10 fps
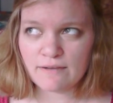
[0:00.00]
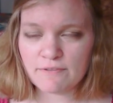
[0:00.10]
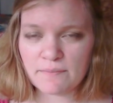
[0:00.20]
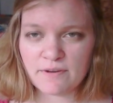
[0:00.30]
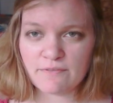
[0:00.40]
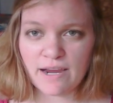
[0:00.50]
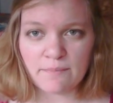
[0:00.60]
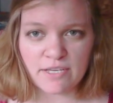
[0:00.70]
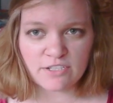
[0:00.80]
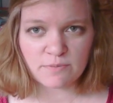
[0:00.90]
from an
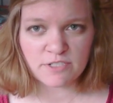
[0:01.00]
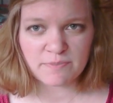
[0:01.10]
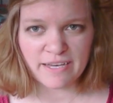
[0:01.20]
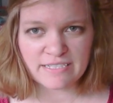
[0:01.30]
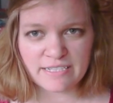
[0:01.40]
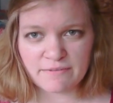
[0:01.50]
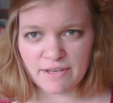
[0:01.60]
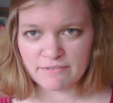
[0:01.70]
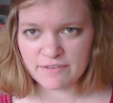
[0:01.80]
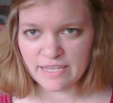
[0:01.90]
environmental perspective,
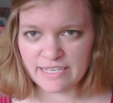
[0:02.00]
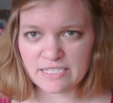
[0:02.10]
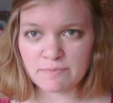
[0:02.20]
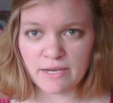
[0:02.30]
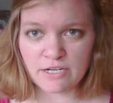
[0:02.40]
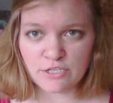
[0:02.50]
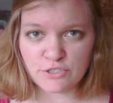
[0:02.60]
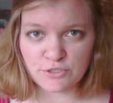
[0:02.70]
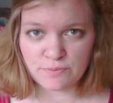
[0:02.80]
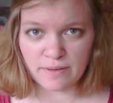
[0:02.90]
I feel like it's better
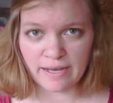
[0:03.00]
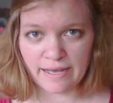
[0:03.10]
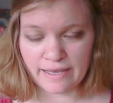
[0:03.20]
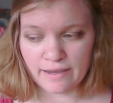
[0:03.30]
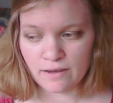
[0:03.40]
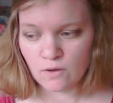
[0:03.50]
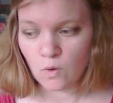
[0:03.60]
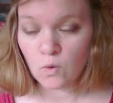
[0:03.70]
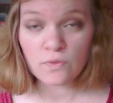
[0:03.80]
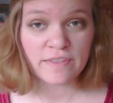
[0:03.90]
to buy
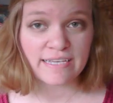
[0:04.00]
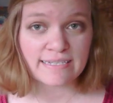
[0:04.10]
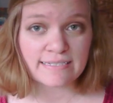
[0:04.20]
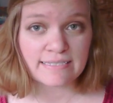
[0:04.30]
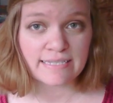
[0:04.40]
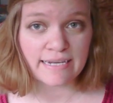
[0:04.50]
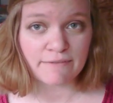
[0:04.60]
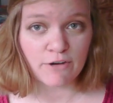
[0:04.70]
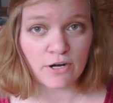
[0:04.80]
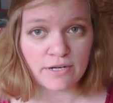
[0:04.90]
old things that
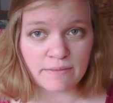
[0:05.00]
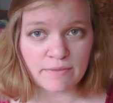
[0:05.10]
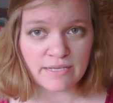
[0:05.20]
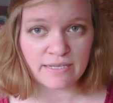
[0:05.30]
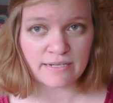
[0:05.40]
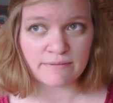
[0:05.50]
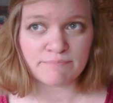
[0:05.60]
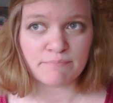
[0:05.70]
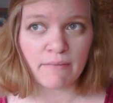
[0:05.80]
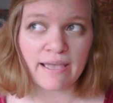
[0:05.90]
have already been
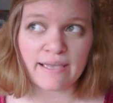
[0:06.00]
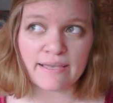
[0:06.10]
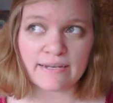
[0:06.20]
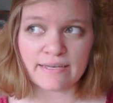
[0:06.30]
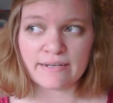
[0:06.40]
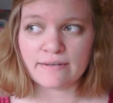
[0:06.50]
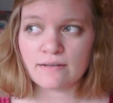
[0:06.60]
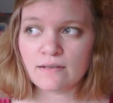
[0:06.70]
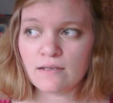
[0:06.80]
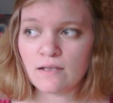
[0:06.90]
made and
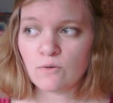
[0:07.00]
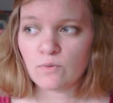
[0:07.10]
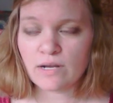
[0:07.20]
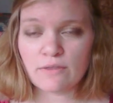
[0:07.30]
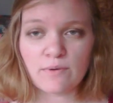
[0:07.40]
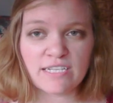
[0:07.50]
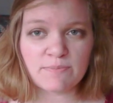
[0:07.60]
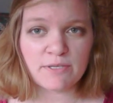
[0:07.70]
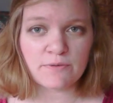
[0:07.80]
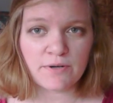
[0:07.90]
would otherwise
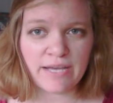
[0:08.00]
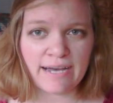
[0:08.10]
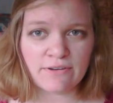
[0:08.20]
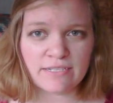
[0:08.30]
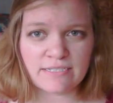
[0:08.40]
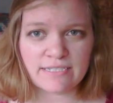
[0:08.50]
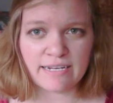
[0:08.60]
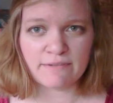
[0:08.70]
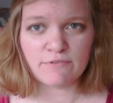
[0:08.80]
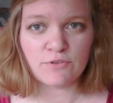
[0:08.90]
be thrown out
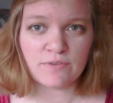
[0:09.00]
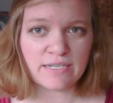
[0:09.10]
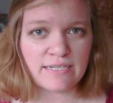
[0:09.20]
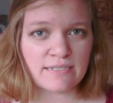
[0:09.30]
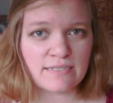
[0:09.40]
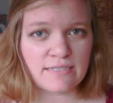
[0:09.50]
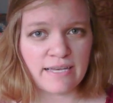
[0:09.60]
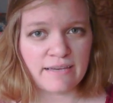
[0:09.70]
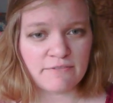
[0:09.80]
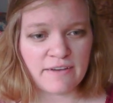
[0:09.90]
instead of new things
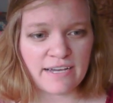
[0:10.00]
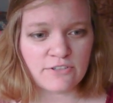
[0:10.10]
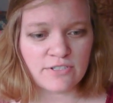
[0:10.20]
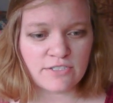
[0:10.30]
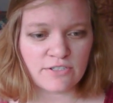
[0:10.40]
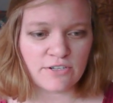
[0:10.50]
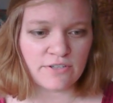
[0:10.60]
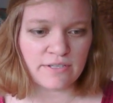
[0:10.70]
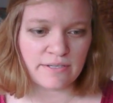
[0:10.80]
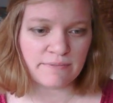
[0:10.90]
that factories are
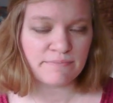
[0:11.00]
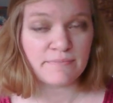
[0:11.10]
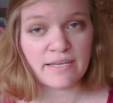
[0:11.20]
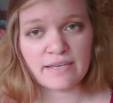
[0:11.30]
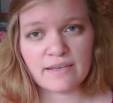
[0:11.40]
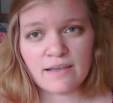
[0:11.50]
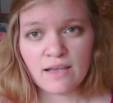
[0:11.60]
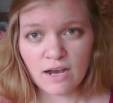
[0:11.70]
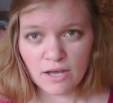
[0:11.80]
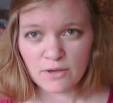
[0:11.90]
currently making.
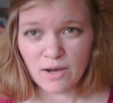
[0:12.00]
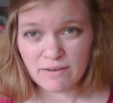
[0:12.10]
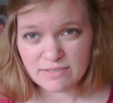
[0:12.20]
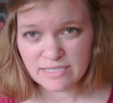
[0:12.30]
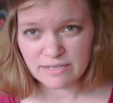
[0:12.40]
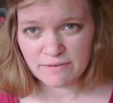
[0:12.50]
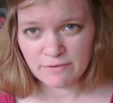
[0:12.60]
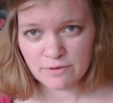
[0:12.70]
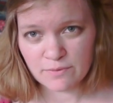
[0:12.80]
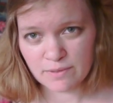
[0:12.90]
Although obviously if
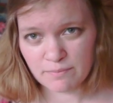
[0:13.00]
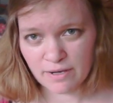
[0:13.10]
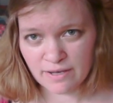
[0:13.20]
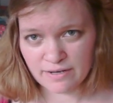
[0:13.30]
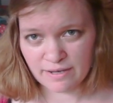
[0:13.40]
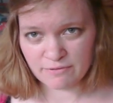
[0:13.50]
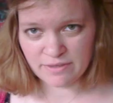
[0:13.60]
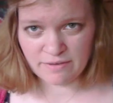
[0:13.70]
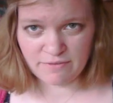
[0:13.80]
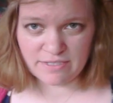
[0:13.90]
everyone bought
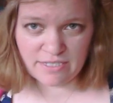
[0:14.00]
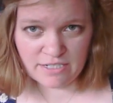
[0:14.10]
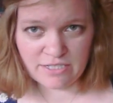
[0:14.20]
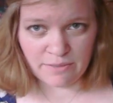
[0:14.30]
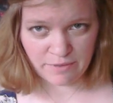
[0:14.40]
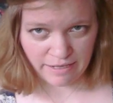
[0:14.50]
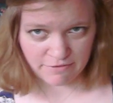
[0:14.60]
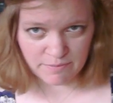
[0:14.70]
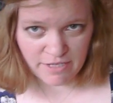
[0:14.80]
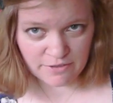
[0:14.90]
everything vintage, then we'd have
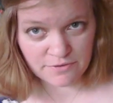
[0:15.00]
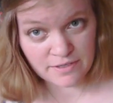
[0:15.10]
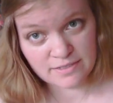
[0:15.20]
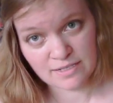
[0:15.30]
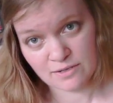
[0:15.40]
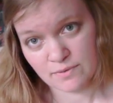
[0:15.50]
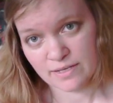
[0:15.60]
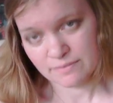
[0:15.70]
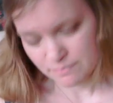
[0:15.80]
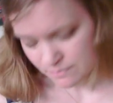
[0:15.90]
to make new things anyway.